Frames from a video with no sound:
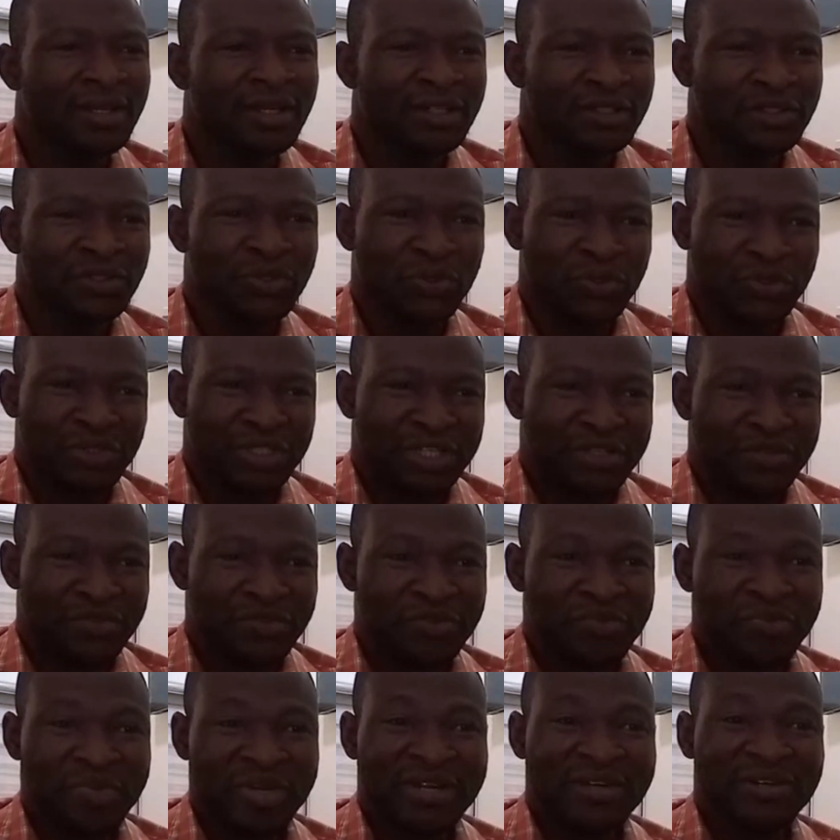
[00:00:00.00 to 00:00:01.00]
So the
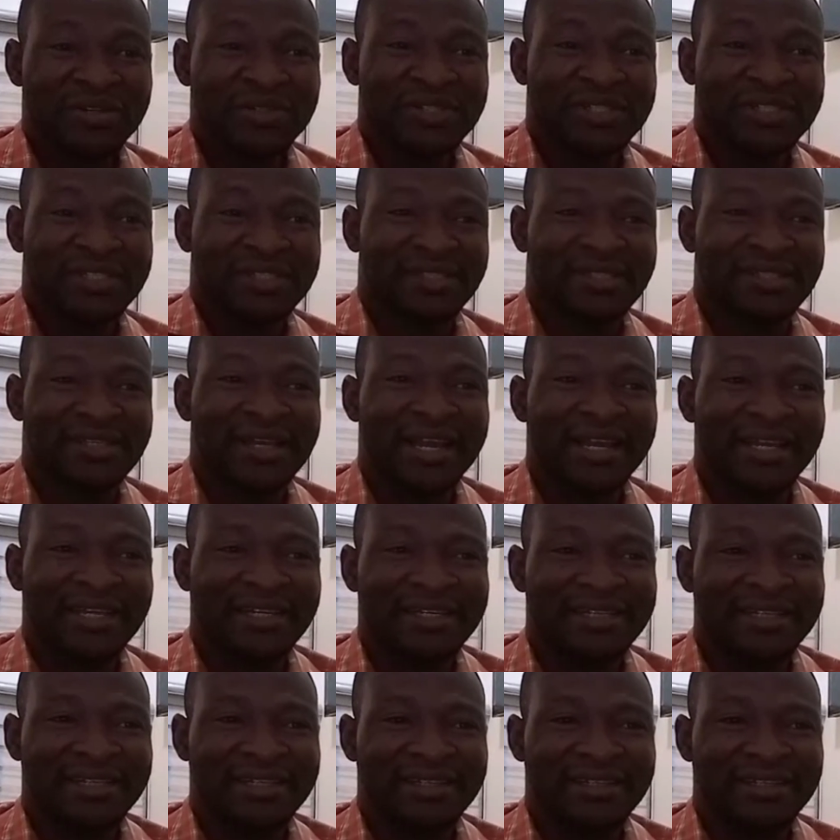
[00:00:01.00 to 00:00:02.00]
numerous
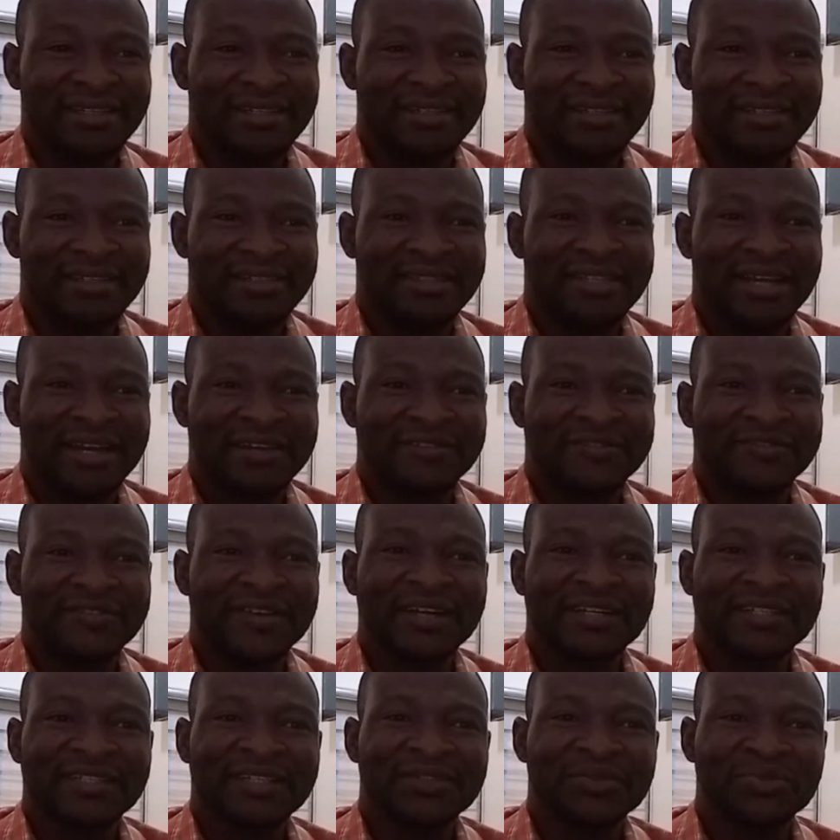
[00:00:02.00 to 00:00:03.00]
tiny
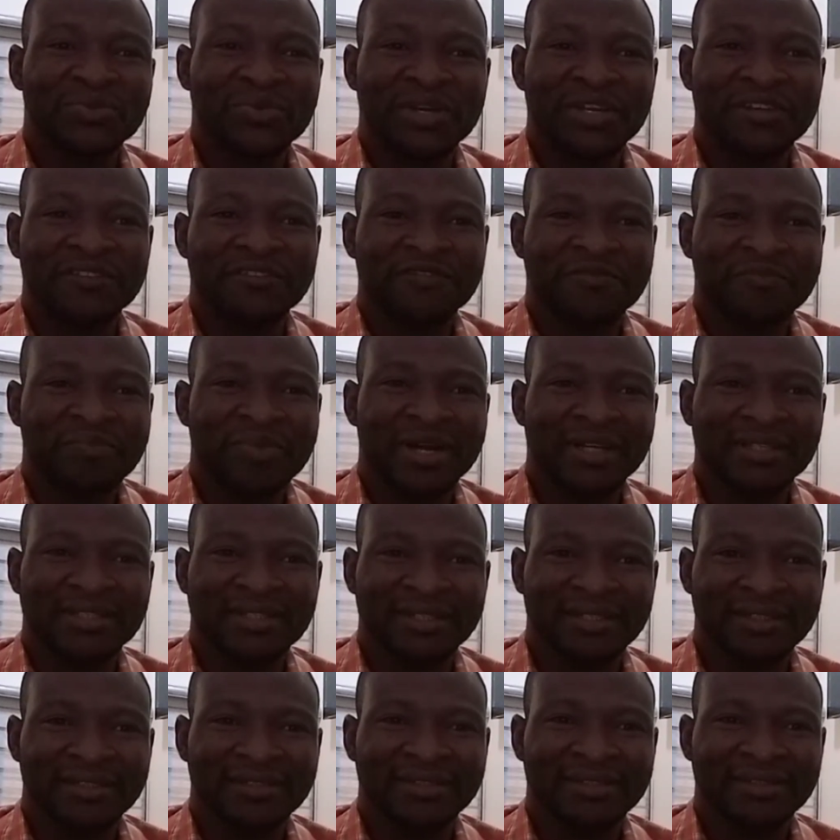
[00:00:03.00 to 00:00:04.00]
diffracted wave
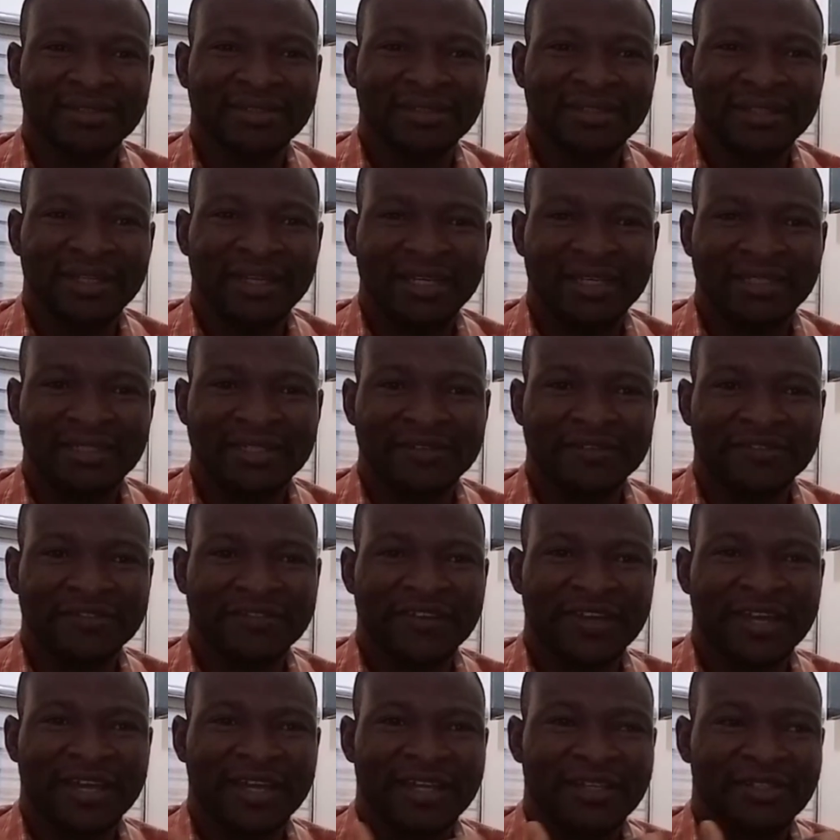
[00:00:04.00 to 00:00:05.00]
pattern
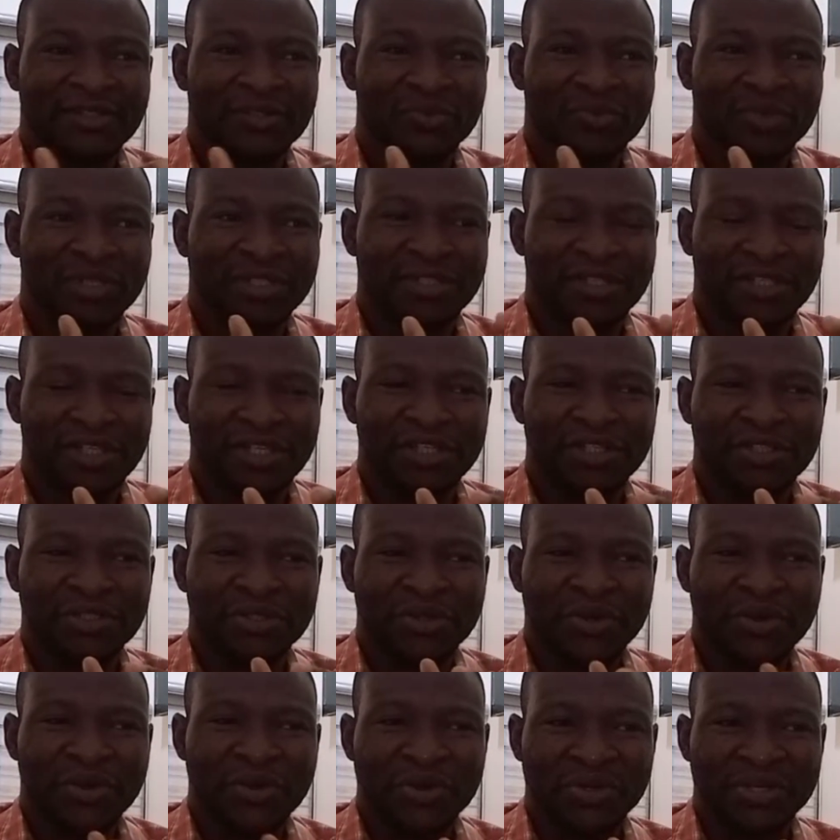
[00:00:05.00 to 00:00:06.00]
interferes with
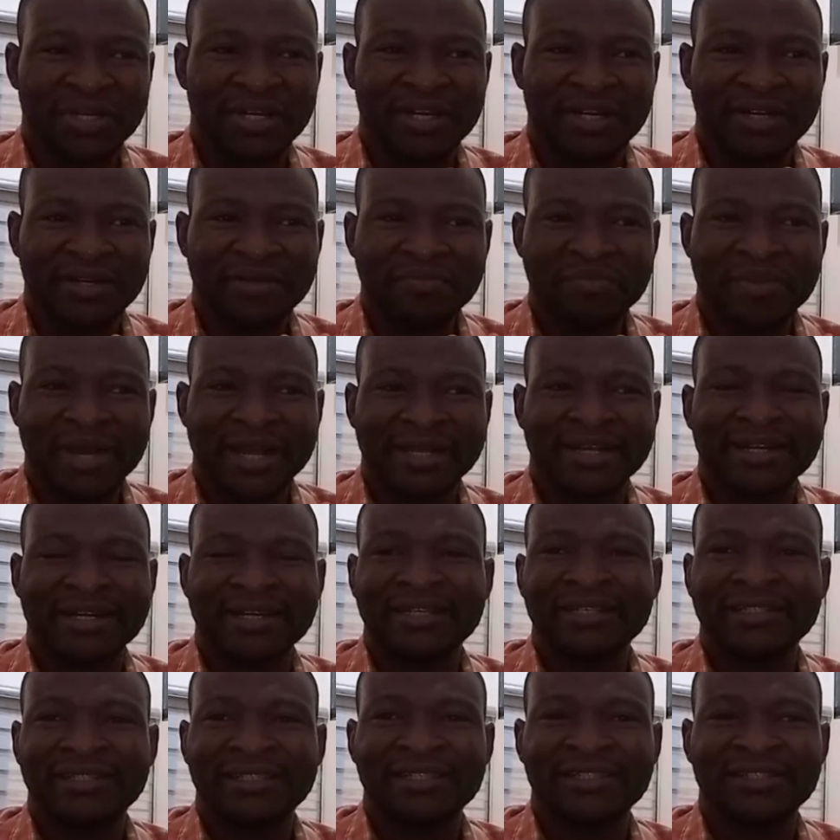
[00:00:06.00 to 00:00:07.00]
each other by
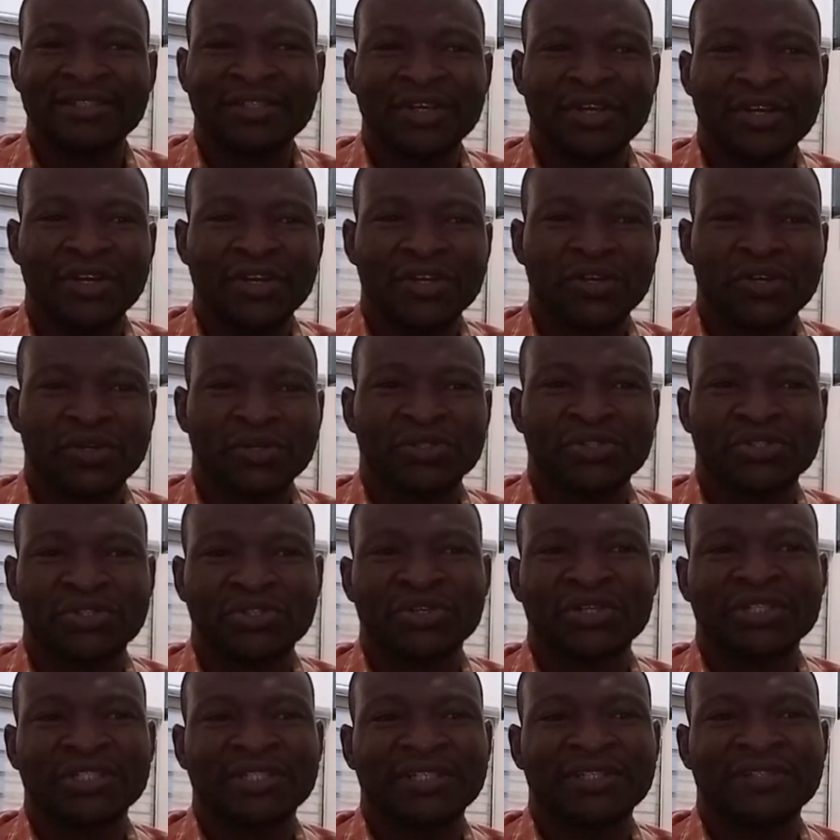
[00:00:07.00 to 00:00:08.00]
creating
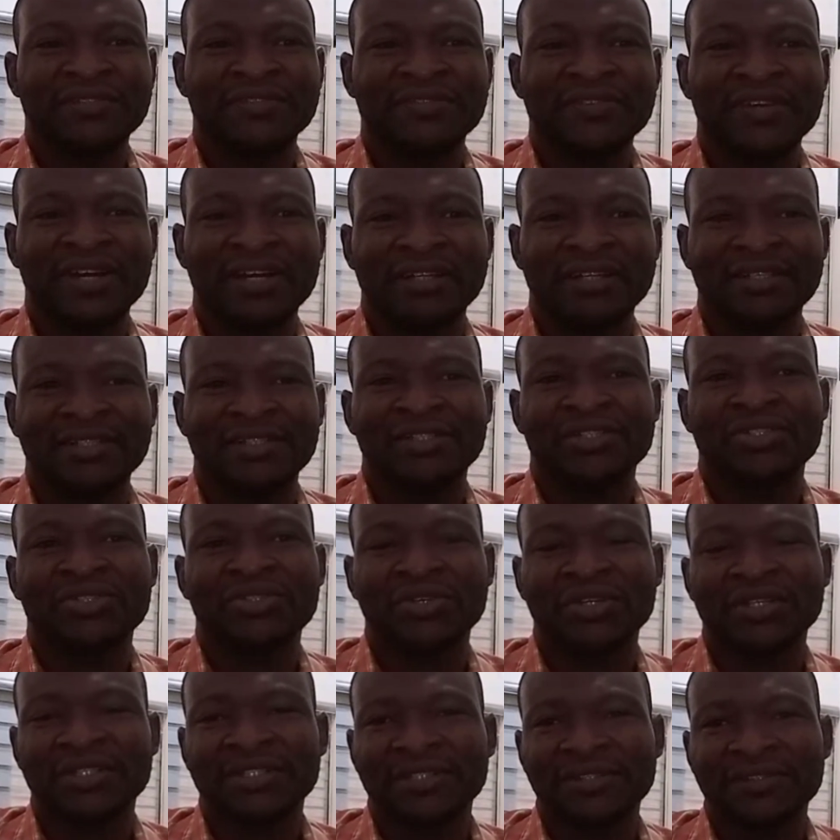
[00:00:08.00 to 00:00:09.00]
constructive and
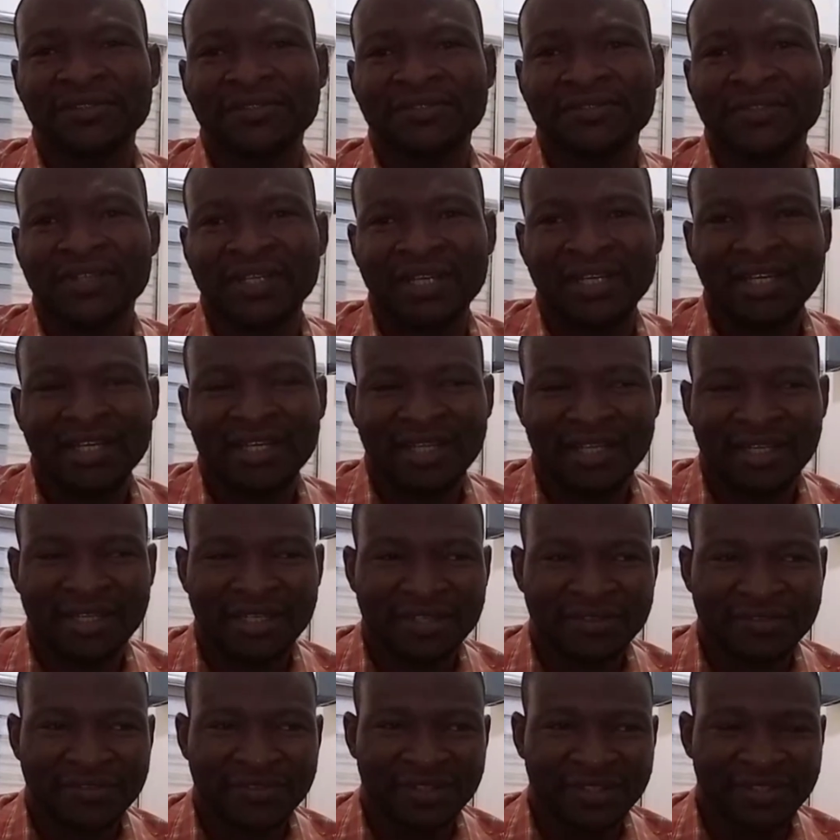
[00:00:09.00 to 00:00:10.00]
destructive
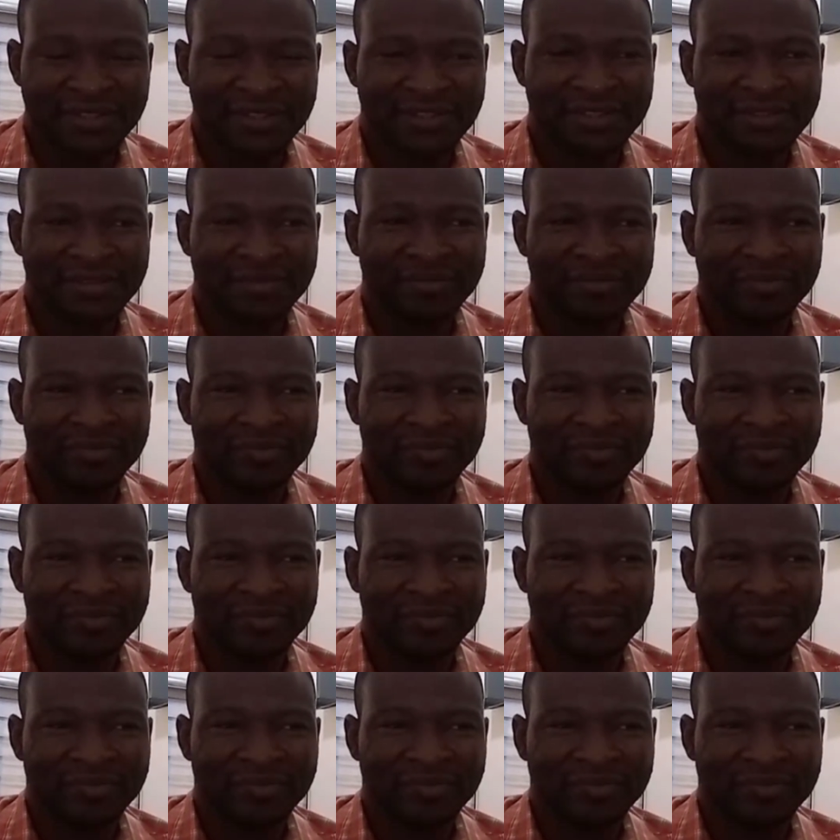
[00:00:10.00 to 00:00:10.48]
interface.